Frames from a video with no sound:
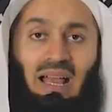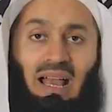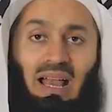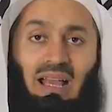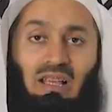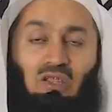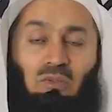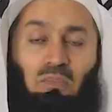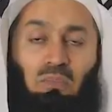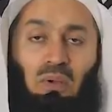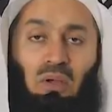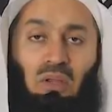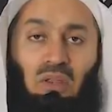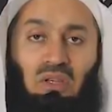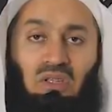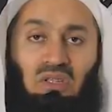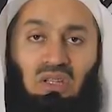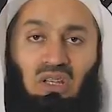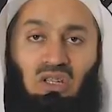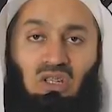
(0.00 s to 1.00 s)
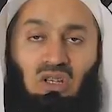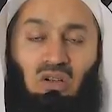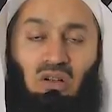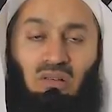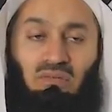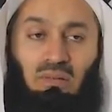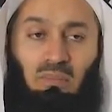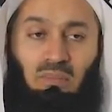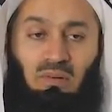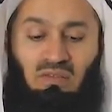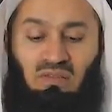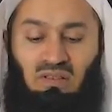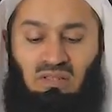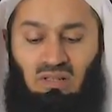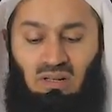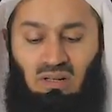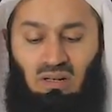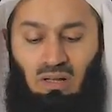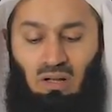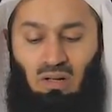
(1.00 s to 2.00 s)
as per the teaching of the Prophet
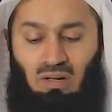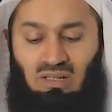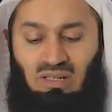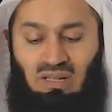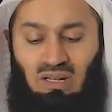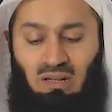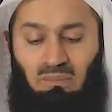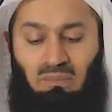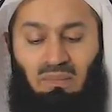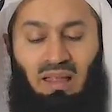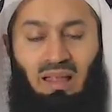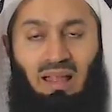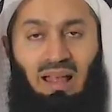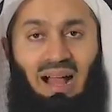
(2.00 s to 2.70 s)
sallallahu alaihi wasallam.